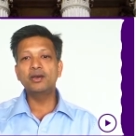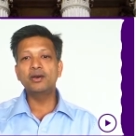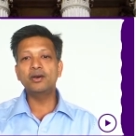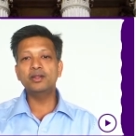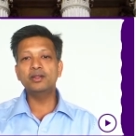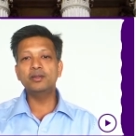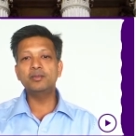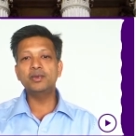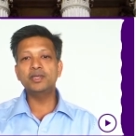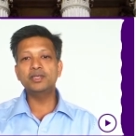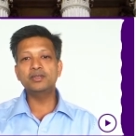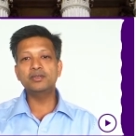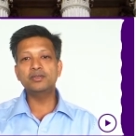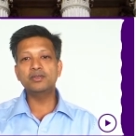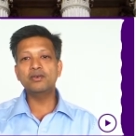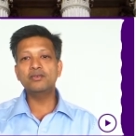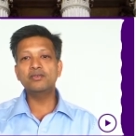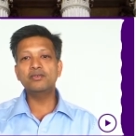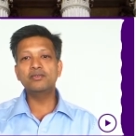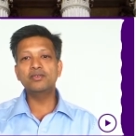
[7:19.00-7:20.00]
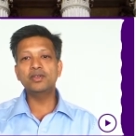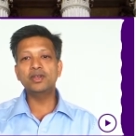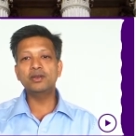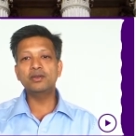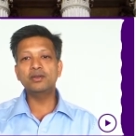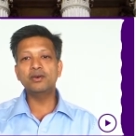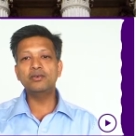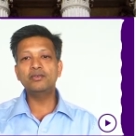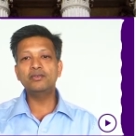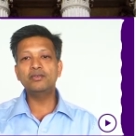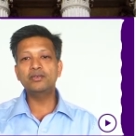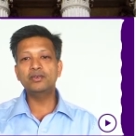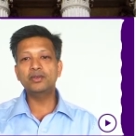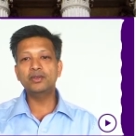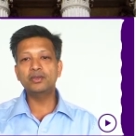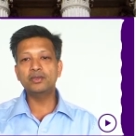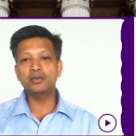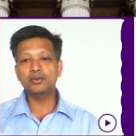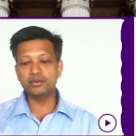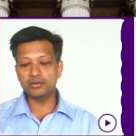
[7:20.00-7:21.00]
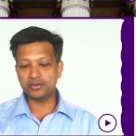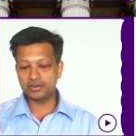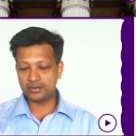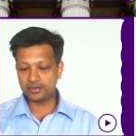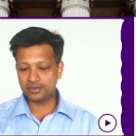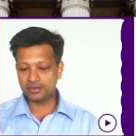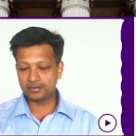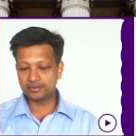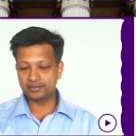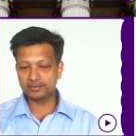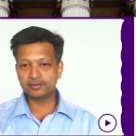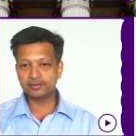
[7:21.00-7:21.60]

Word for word: on the basis of field of use.